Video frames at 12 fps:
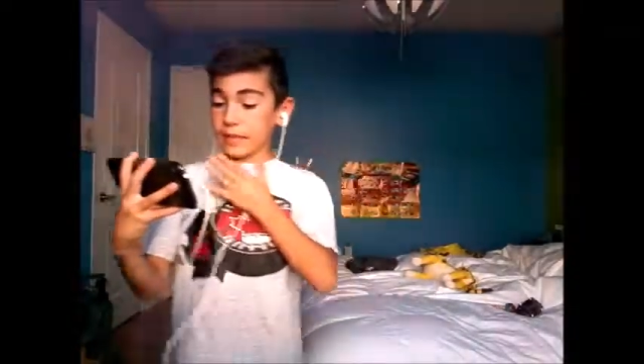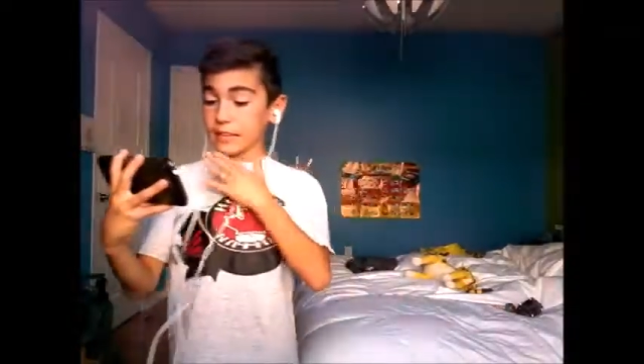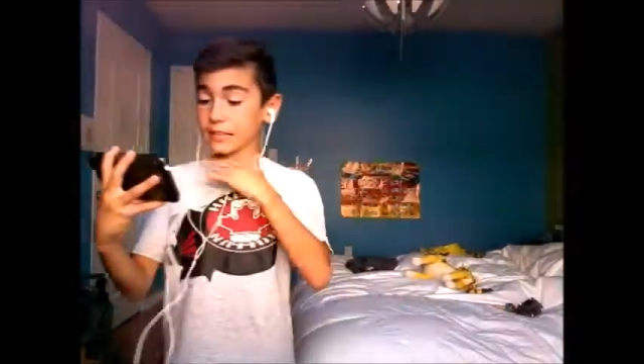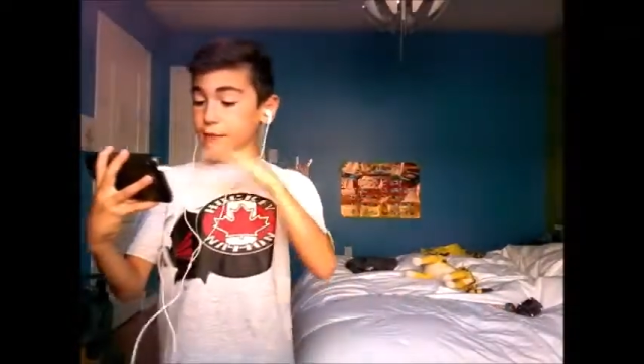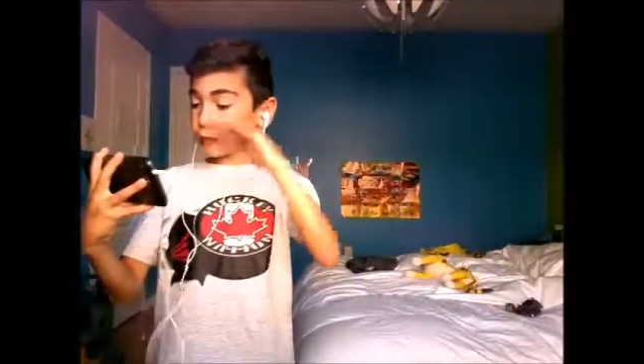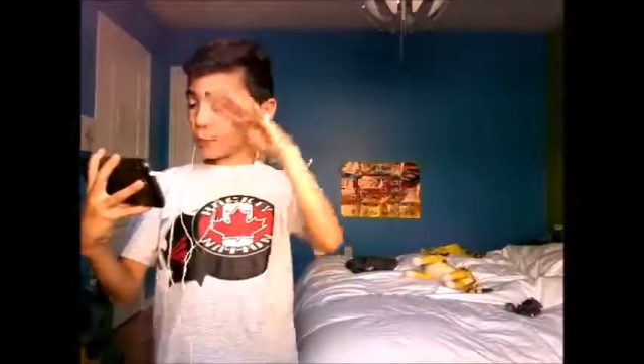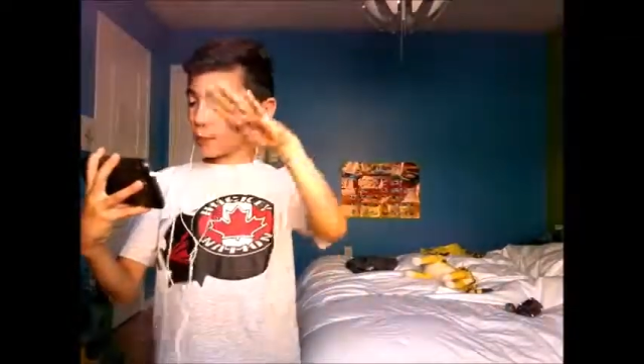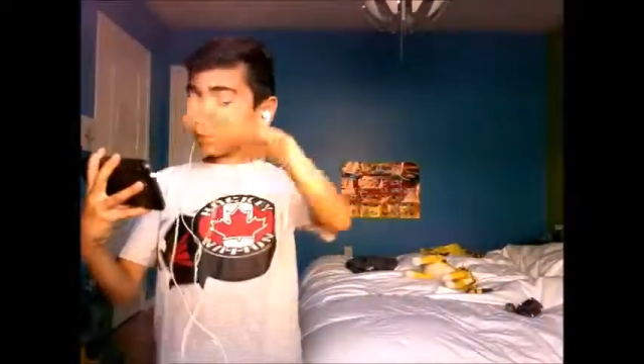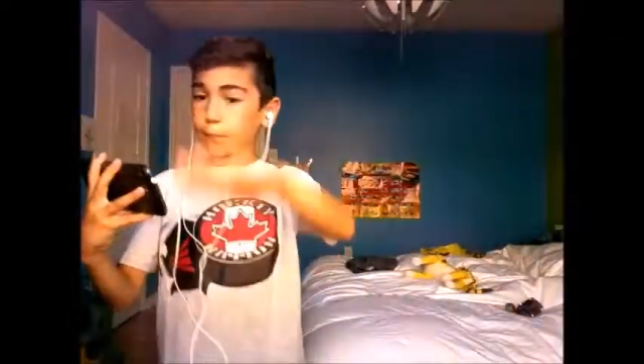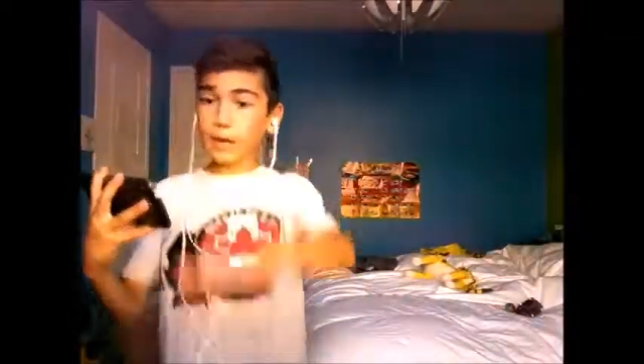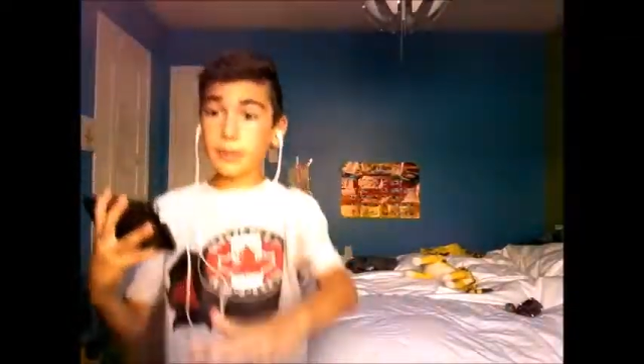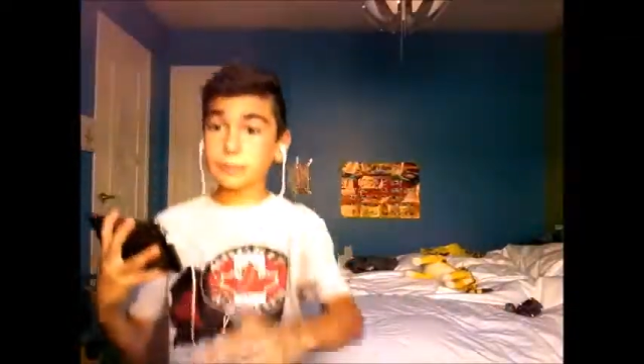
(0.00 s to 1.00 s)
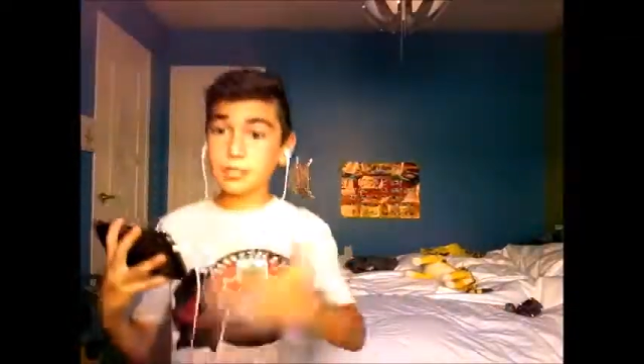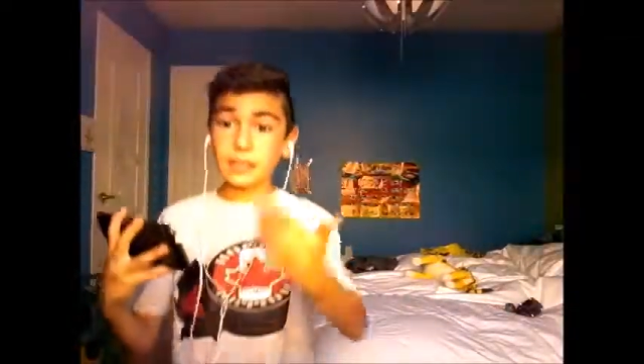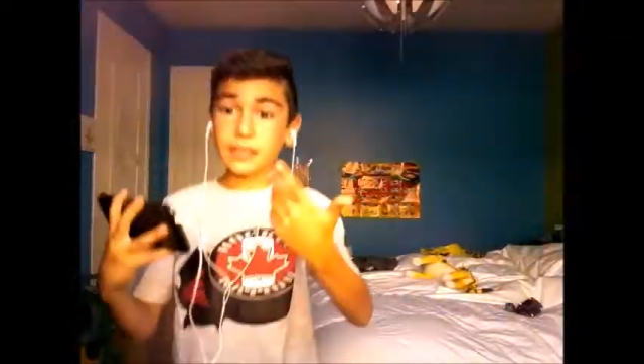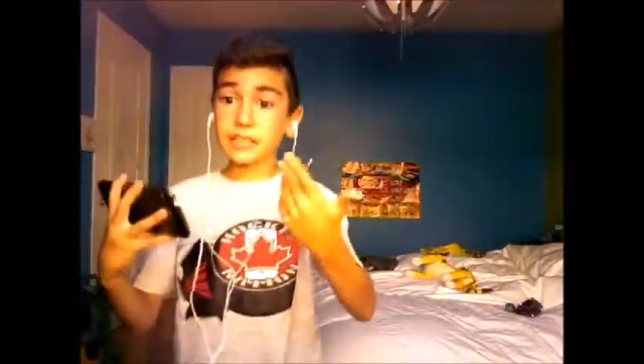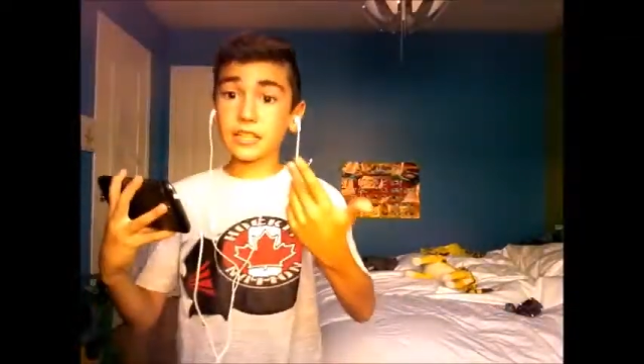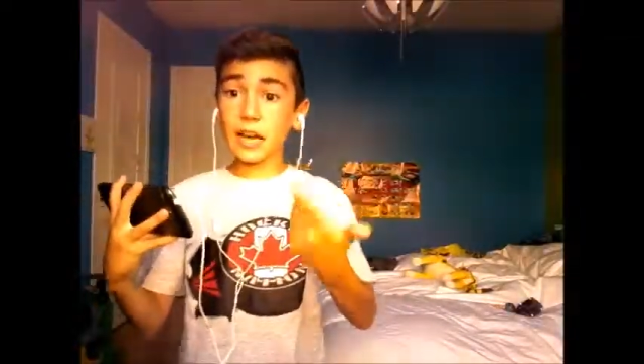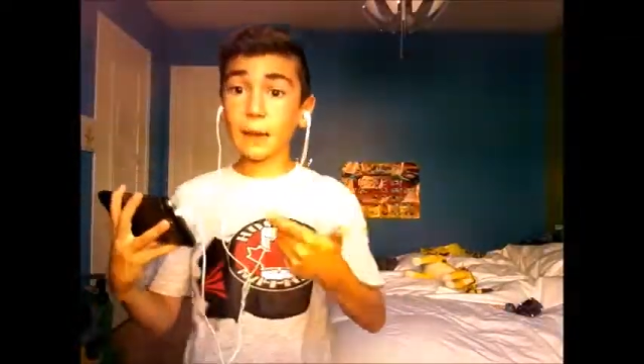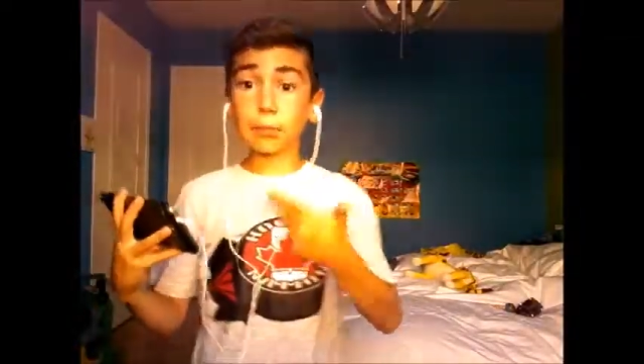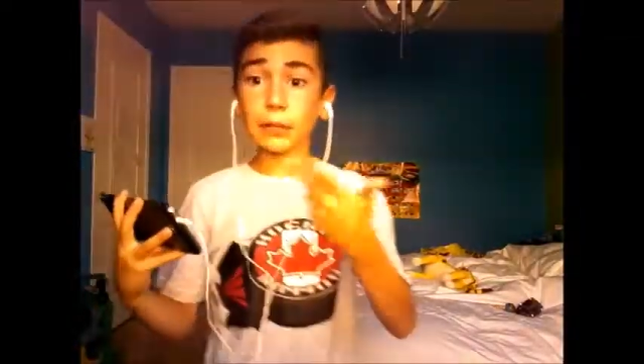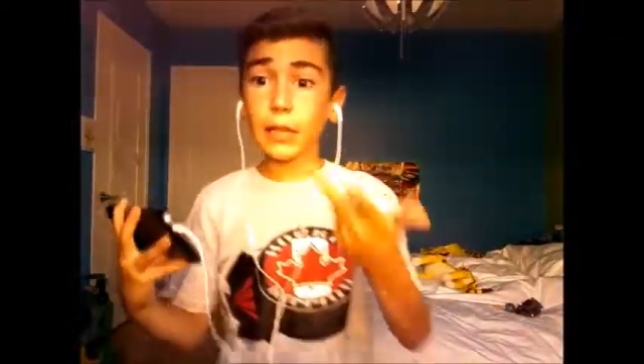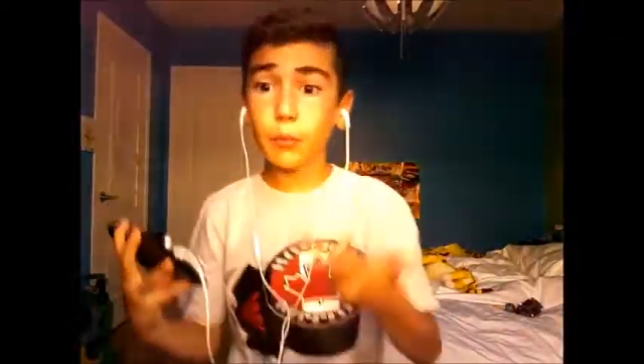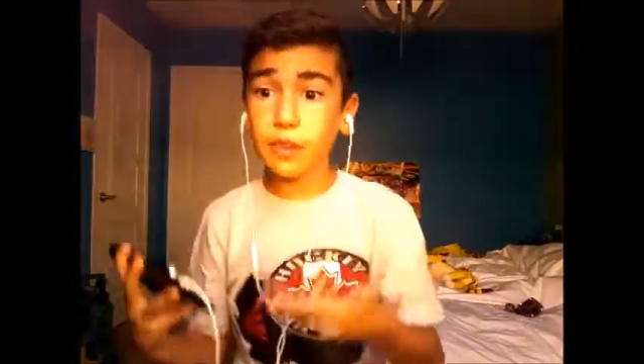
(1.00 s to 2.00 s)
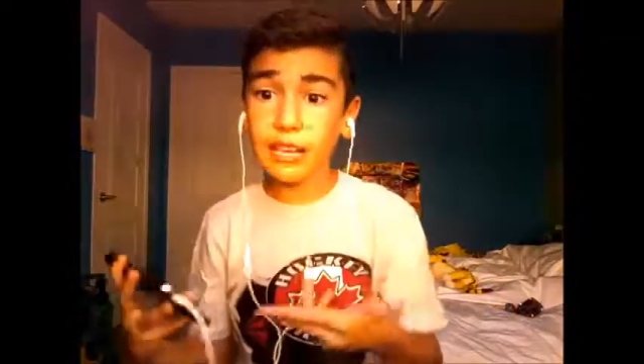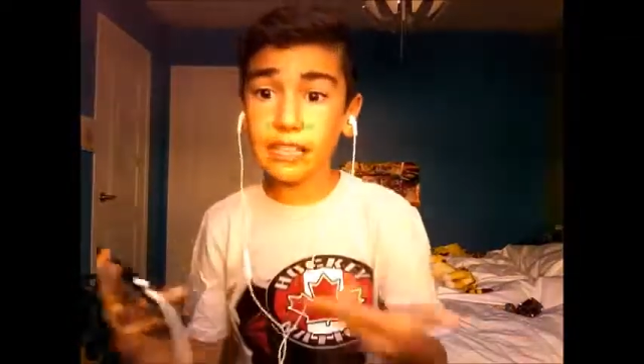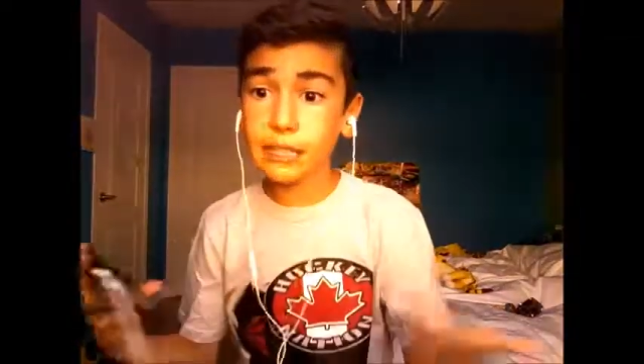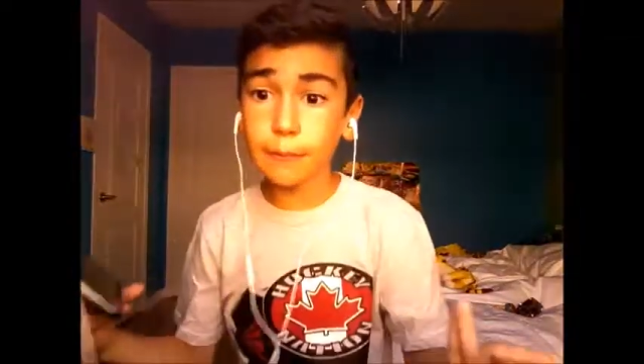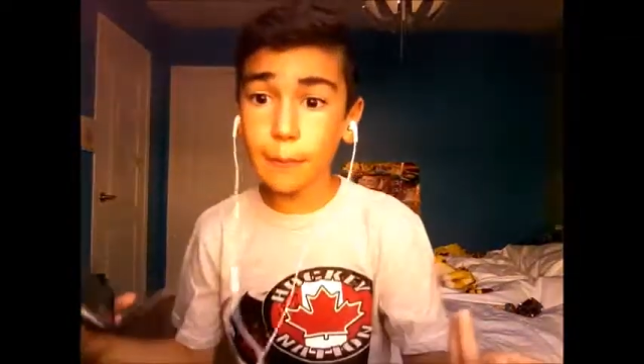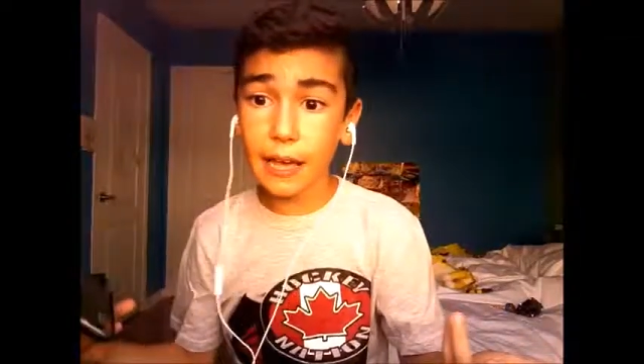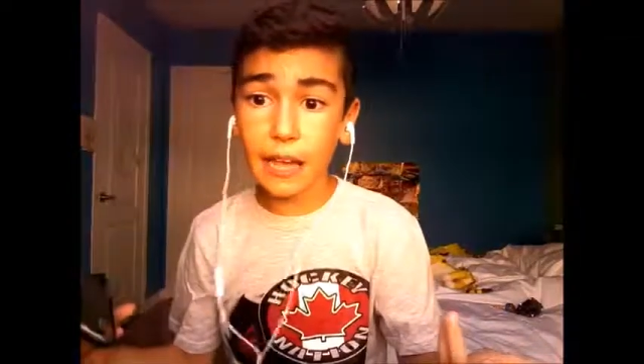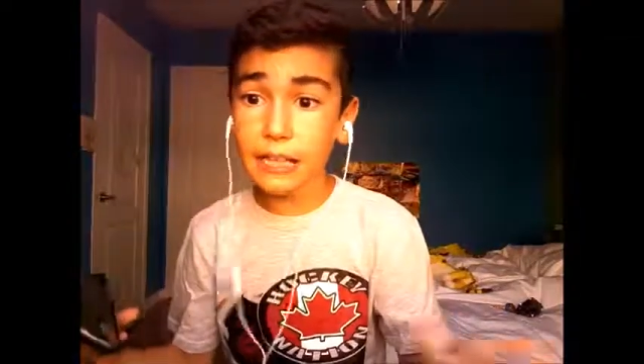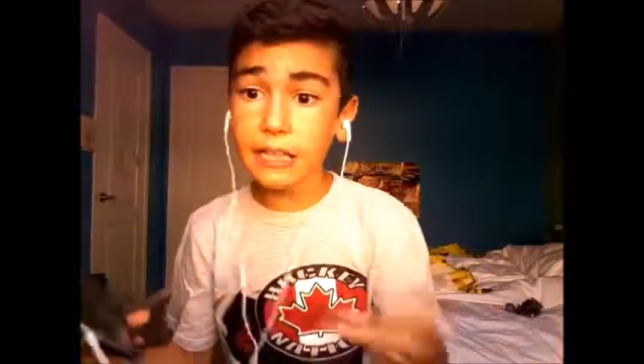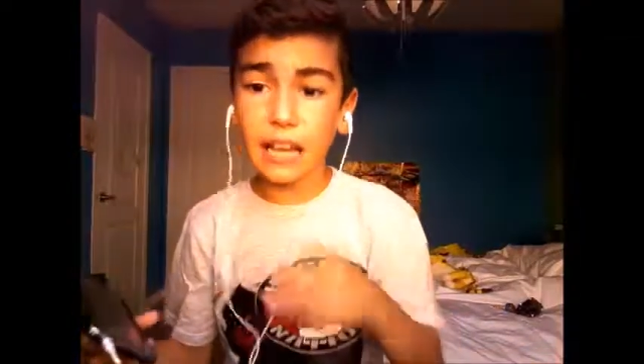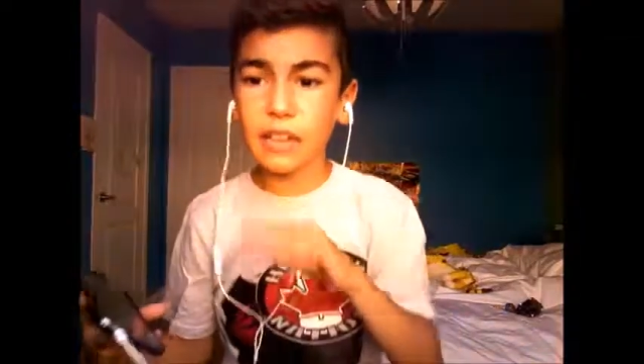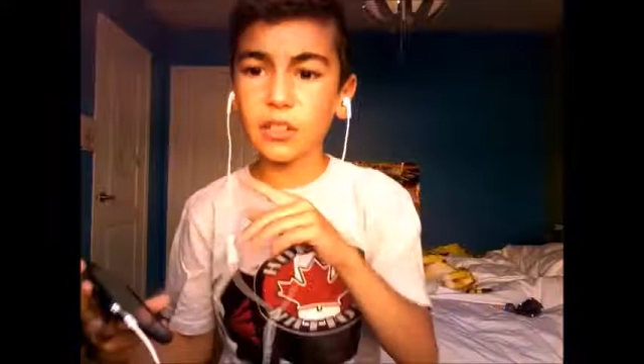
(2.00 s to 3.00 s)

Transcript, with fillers: it's from the bottom to the top. Lyric is the bad guy.